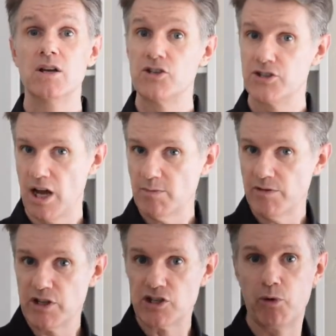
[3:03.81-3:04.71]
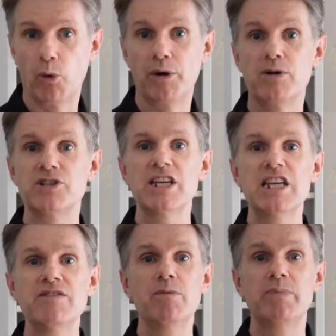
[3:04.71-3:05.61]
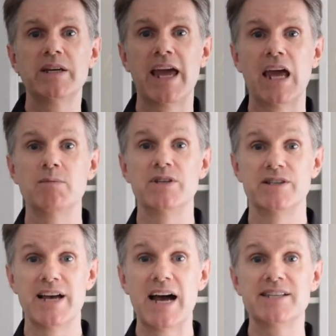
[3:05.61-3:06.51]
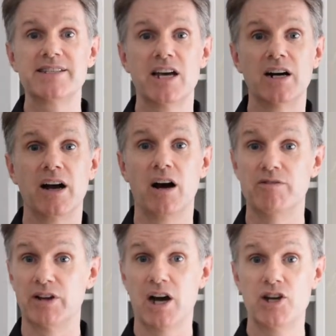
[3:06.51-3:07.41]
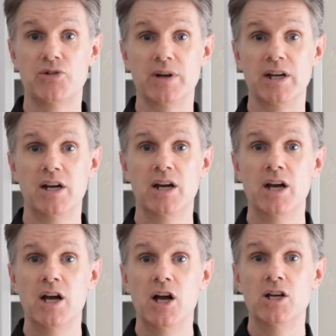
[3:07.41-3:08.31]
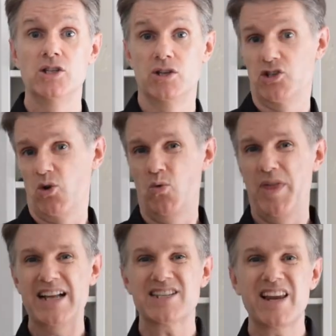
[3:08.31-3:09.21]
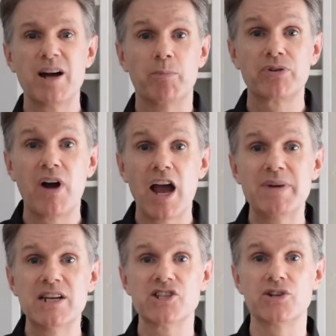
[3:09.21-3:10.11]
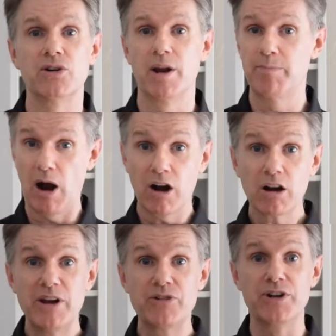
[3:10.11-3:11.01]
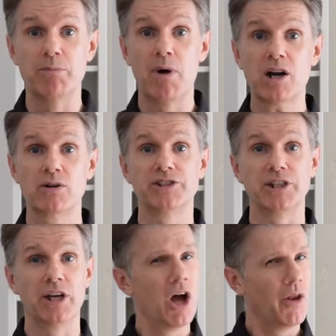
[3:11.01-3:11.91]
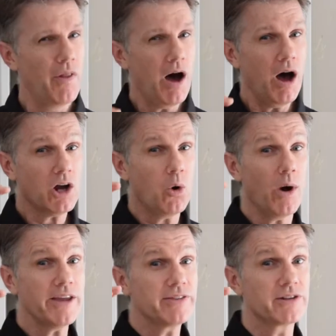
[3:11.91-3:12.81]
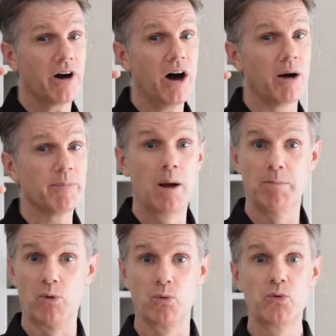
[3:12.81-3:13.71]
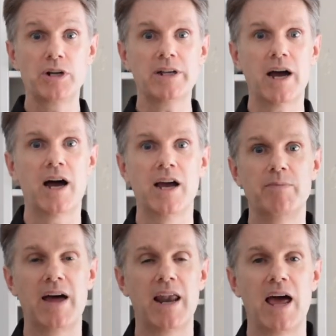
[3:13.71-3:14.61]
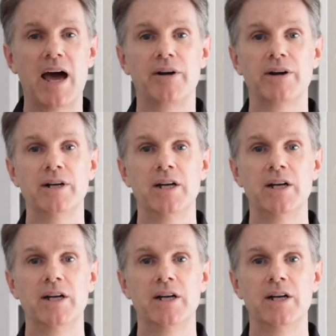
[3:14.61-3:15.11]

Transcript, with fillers: Some of these foreigners even became Zaixiang of the country. So that's like a prime minister in a parliamentary democracy. Not quite the top, but really high up that ladder.